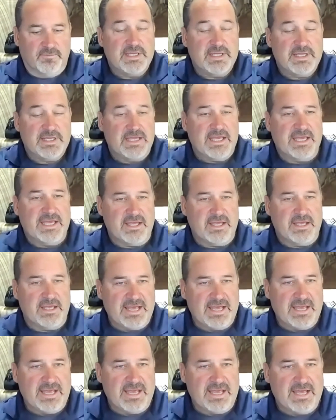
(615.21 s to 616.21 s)

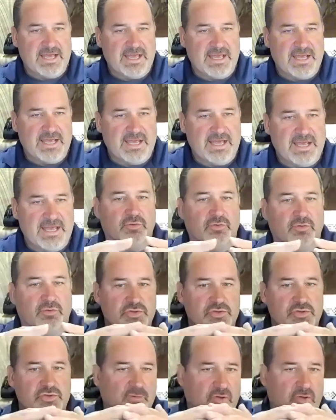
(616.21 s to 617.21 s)
at V8,
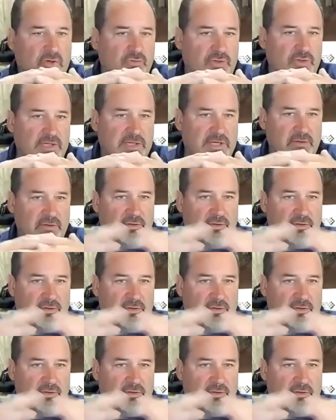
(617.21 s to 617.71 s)
the roots